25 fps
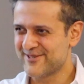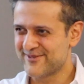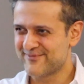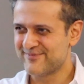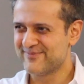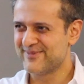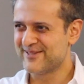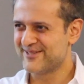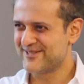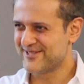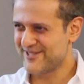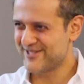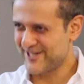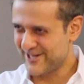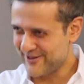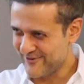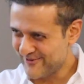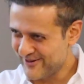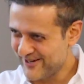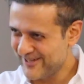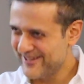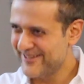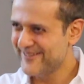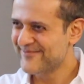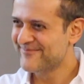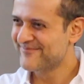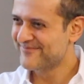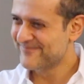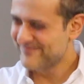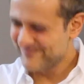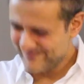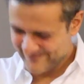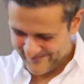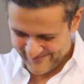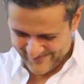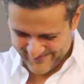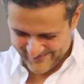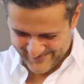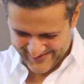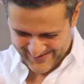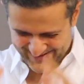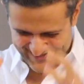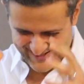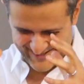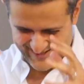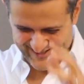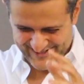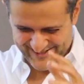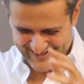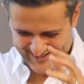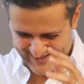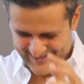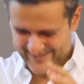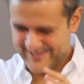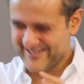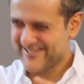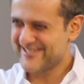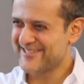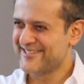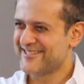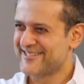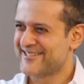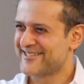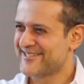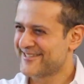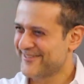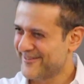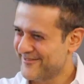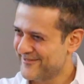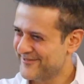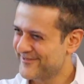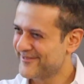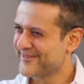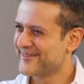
but generally, she's sort of,